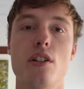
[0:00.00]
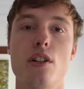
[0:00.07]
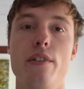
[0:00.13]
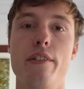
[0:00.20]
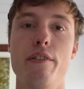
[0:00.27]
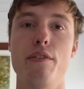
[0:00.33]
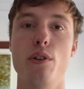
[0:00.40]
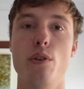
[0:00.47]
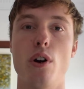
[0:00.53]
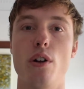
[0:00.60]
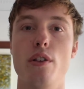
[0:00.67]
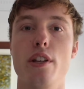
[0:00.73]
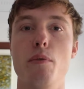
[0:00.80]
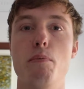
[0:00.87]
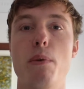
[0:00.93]
is a review
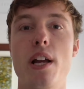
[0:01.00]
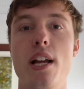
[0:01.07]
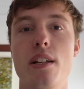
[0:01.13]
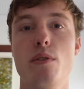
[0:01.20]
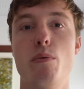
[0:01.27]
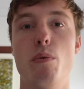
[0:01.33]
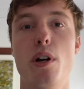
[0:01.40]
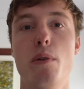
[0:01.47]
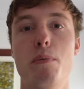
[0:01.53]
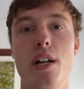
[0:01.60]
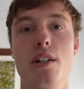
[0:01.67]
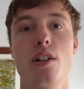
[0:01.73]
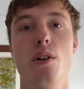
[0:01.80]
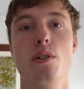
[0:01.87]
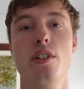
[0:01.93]
on the best
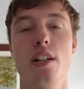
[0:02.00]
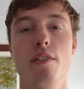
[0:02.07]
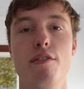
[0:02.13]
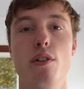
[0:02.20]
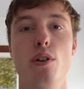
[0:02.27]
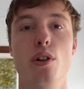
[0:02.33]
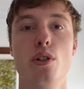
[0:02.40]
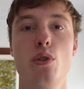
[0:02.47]
WordPress hosting for